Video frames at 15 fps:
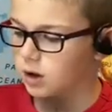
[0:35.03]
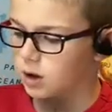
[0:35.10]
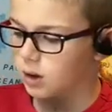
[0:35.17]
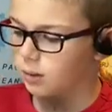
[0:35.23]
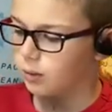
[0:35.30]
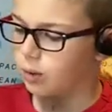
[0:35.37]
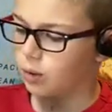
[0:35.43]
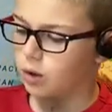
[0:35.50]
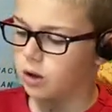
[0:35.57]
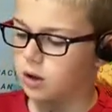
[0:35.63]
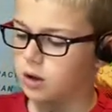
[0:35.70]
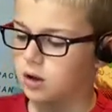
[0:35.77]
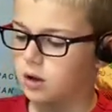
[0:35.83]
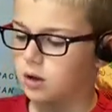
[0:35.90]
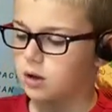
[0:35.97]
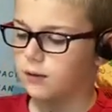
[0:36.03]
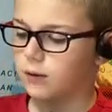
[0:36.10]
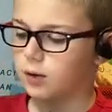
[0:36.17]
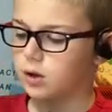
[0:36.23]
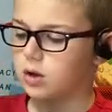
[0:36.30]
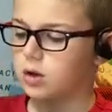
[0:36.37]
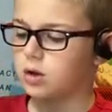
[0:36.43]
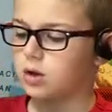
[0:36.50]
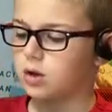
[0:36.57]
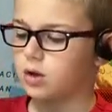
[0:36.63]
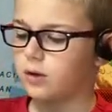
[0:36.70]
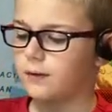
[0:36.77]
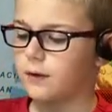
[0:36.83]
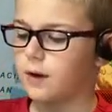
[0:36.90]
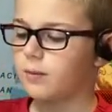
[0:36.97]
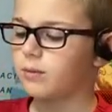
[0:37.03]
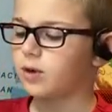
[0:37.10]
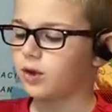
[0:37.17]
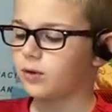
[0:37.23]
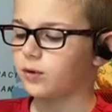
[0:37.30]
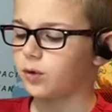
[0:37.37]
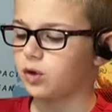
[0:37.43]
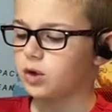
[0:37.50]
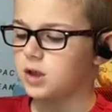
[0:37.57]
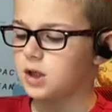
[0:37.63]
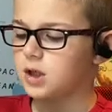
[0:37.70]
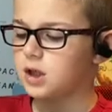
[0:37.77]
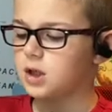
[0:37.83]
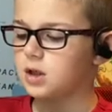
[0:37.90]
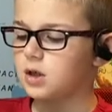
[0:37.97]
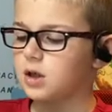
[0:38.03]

Born for November 14,